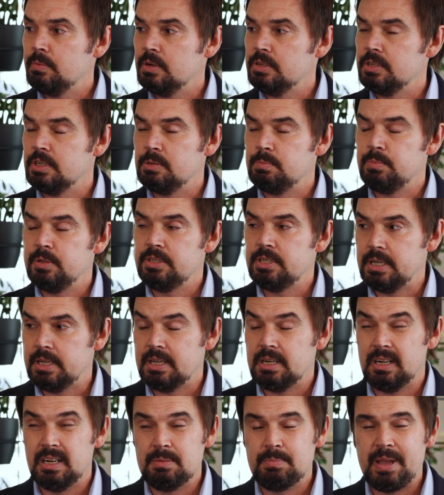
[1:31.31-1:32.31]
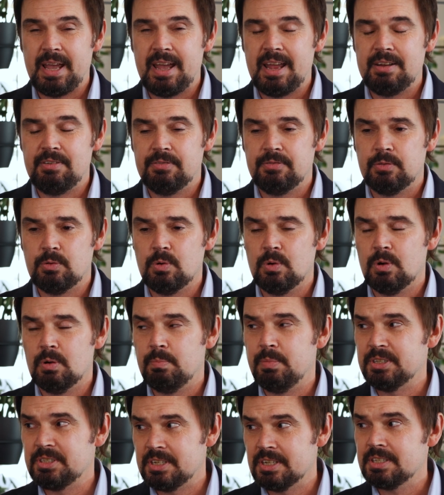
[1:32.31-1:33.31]
which is particularly bad for
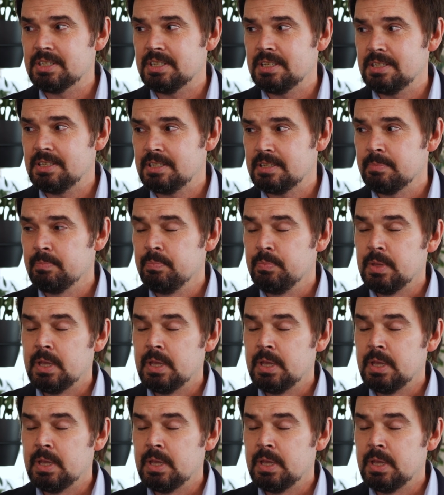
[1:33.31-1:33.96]
businesses.